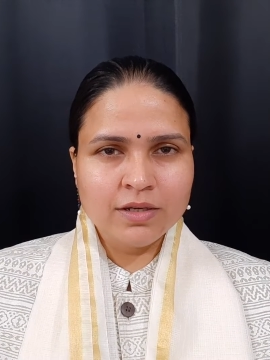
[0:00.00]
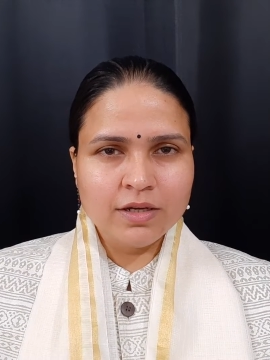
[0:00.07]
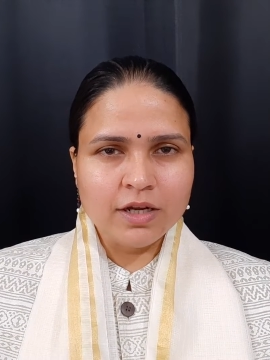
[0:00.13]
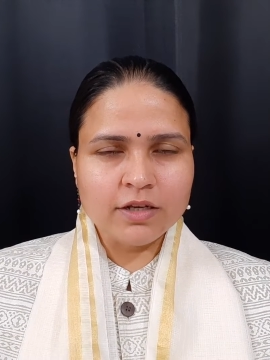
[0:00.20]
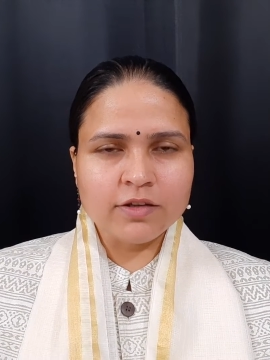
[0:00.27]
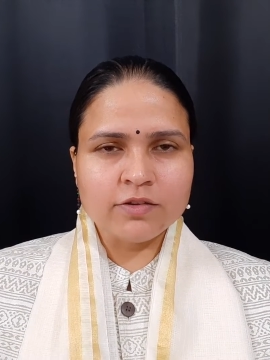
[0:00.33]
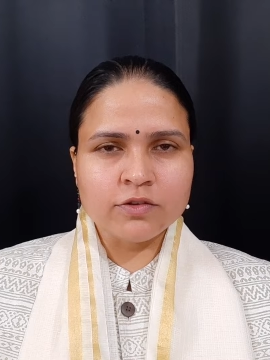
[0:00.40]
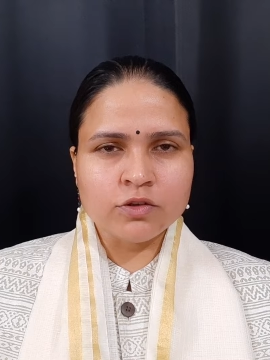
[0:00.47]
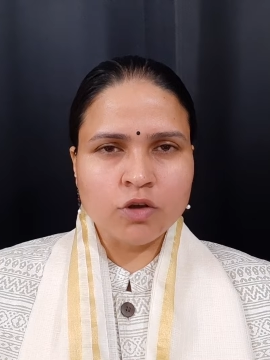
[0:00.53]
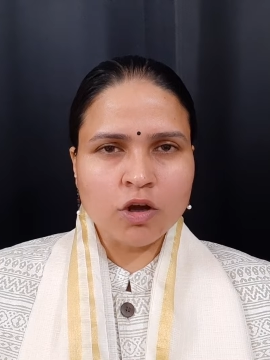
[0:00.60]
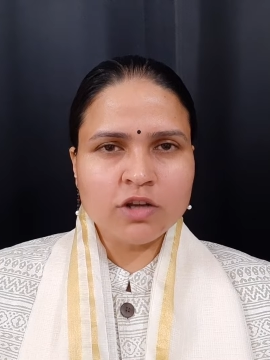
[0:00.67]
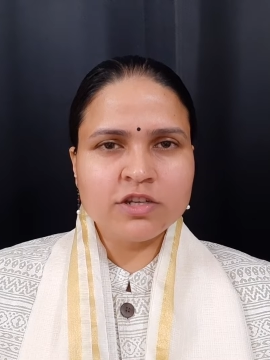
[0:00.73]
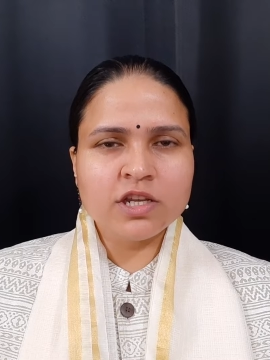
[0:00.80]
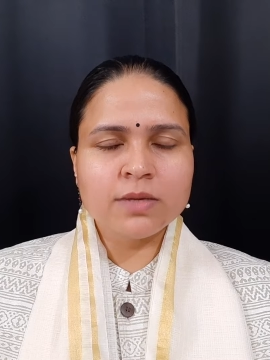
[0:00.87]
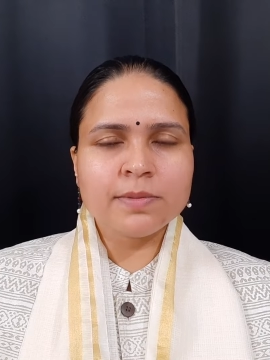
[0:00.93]
it is
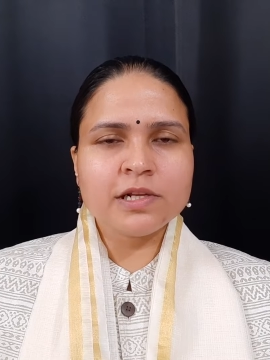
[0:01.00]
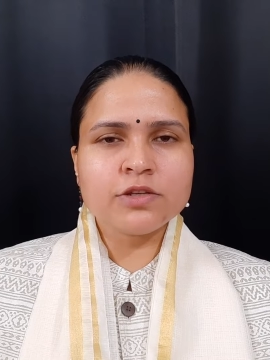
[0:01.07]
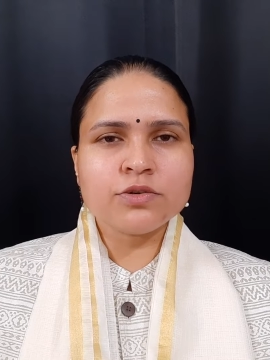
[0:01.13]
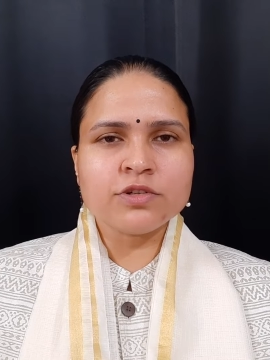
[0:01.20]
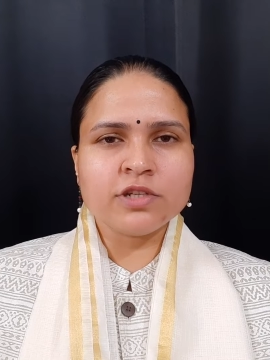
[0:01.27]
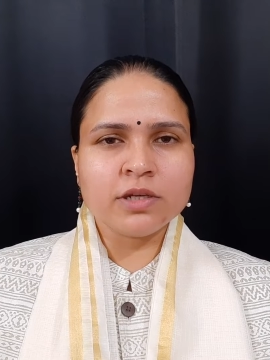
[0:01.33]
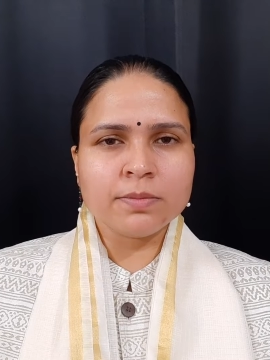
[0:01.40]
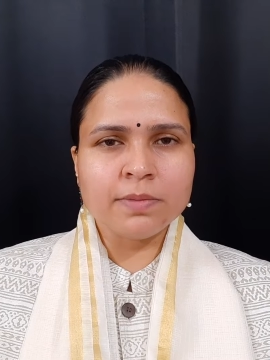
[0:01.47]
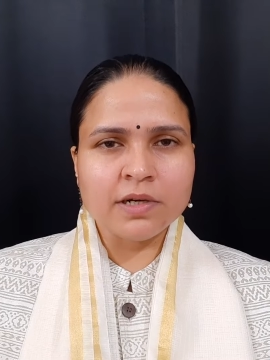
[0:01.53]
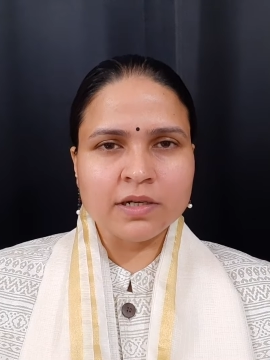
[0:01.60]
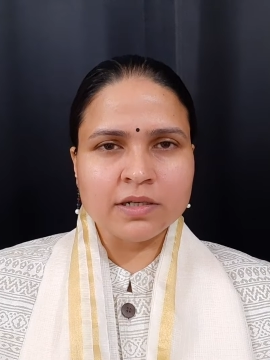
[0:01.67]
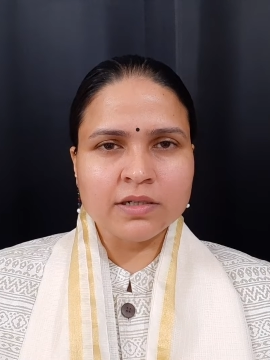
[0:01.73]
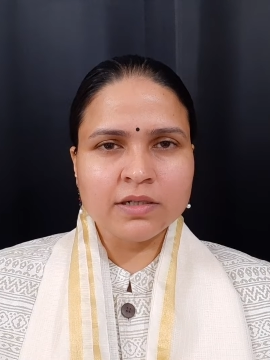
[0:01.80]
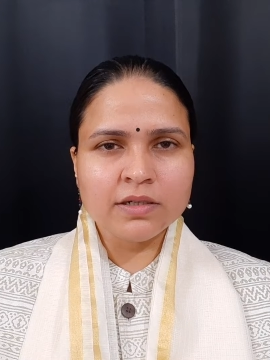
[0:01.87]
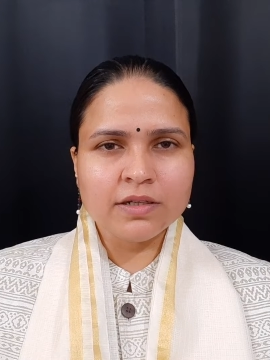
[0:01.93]
not able to
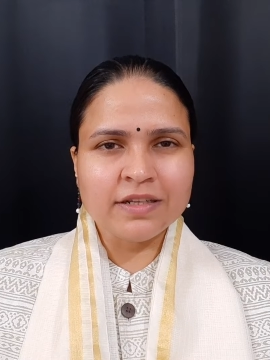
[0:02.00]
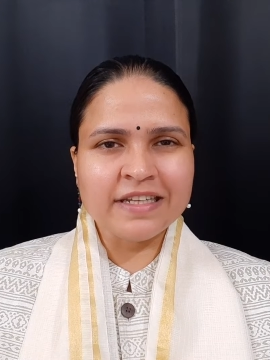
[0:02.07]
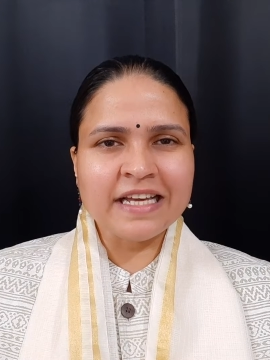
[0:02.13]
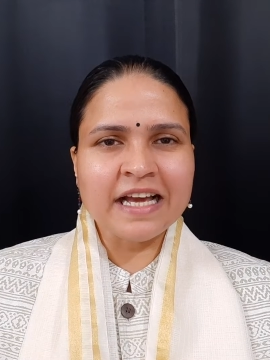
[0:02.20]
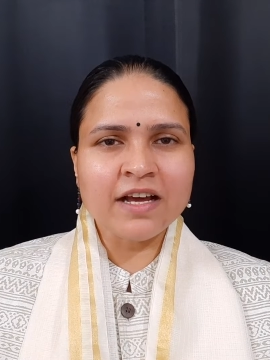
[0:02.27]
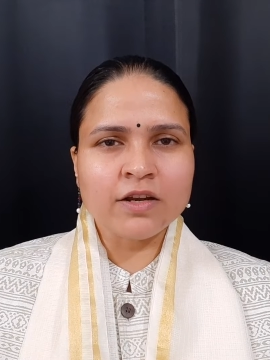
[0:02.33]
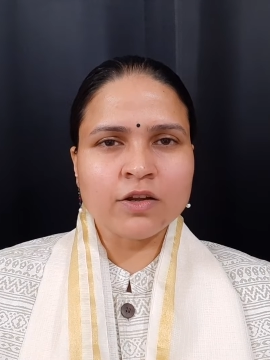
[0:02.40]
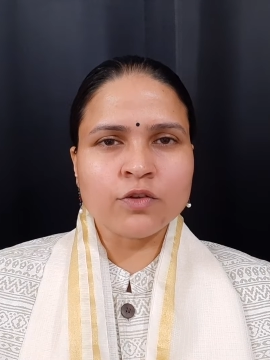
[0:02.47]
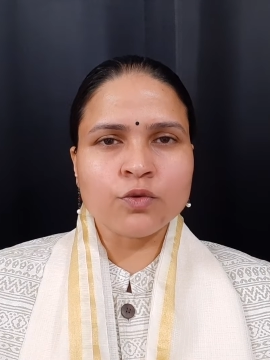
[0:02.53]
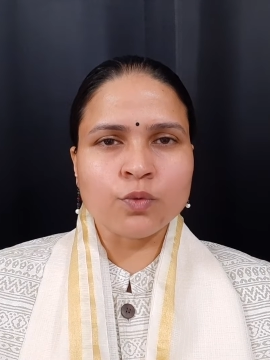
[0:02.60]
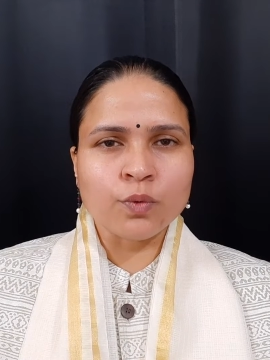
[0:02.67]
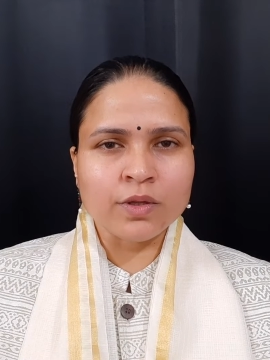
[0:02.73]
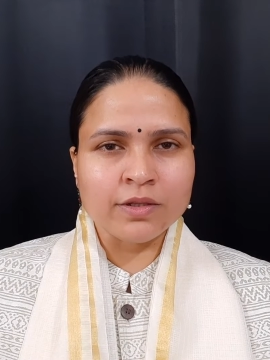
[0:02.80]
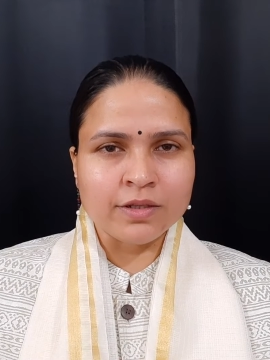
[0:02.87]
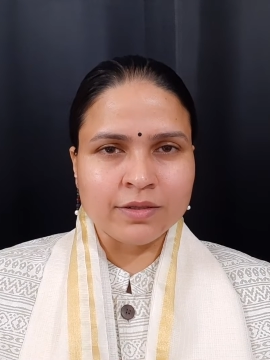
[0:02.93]
debug the errors
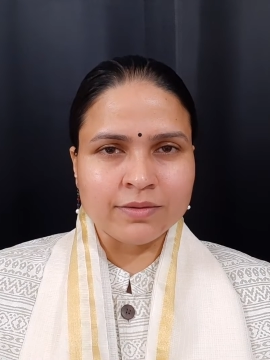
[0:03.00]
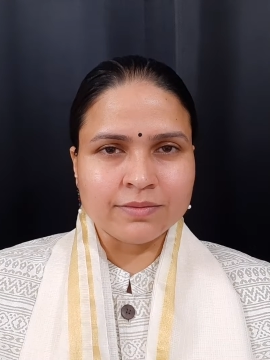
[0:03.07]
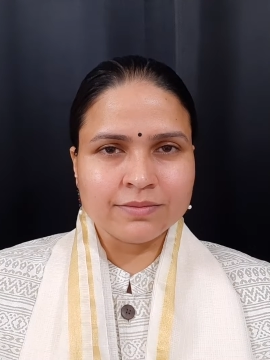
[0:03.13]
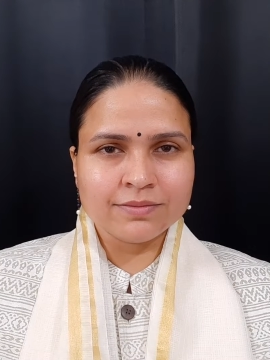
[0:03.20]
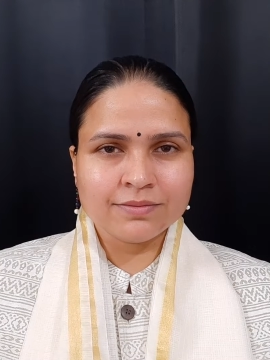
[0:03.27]
within.